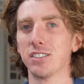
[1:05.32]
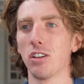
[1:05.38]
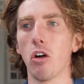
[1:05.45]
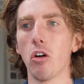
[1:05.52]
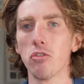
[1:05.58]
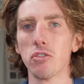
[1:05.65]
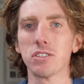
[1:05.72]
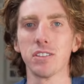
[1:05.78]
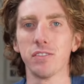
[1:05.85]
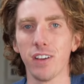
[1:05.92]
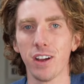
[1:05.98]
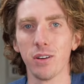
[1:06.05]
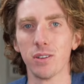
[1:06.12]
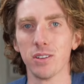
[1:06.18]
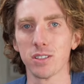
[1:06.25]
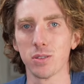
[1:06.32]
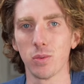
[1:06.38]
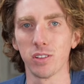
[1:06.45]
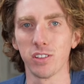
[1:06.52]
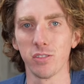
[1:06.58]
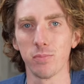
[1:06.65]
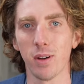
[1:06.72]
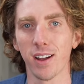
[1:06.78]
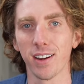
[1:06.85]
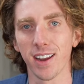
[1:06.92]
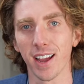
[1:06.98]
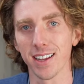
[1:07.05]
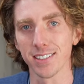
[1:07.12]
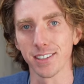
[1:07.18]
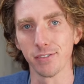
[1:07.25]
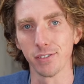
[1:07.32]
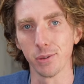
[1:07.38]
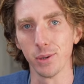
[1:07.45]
to hundreds of hours worth of podcasts every